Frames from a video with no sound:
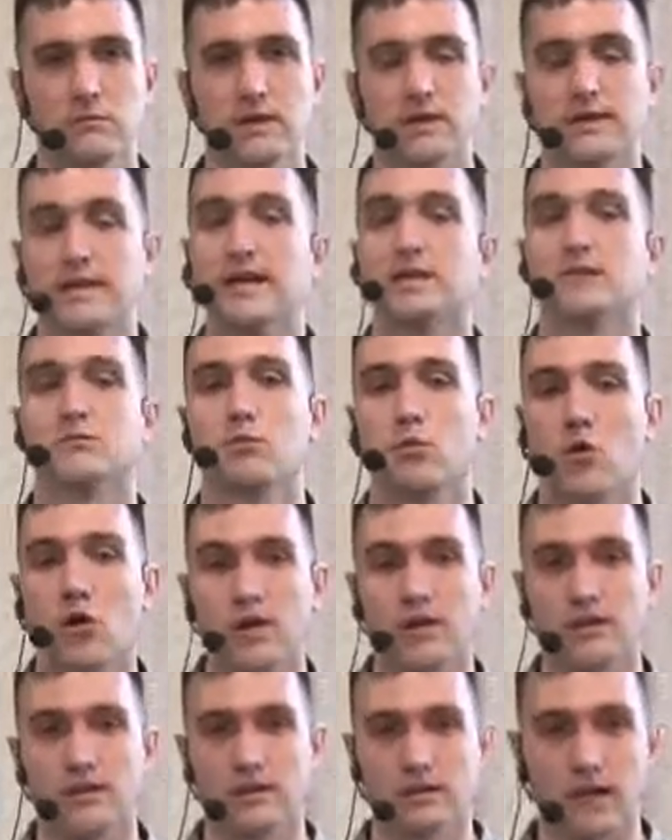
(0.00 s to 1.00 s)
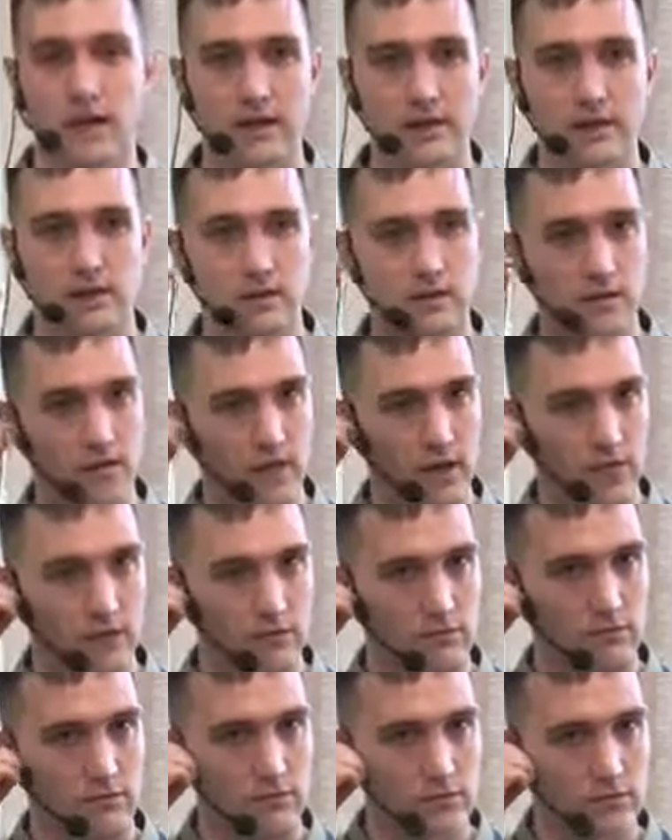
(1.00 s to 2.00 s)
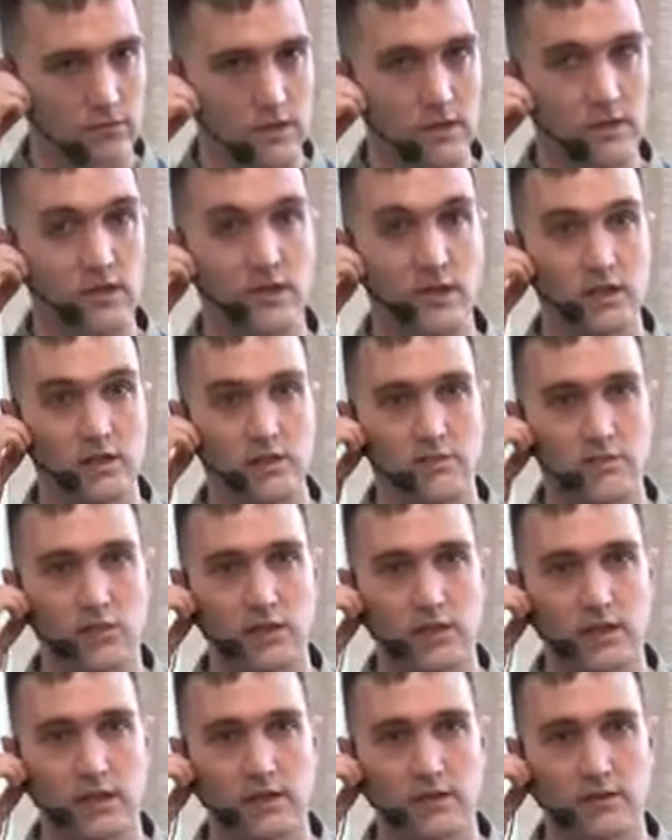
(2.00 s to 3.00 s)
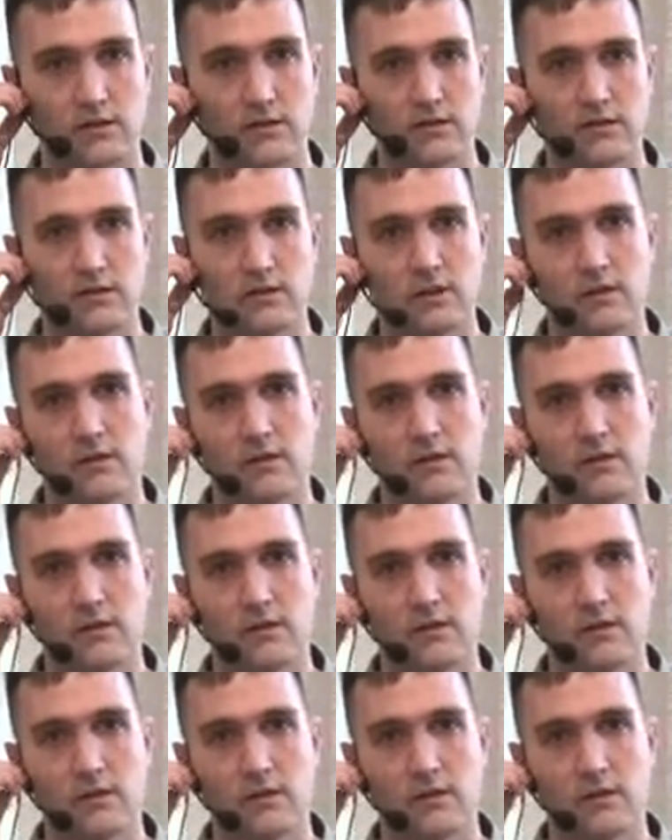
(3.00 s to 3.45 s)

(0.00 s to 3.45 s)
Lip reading: At that point, I didn't have the need for that.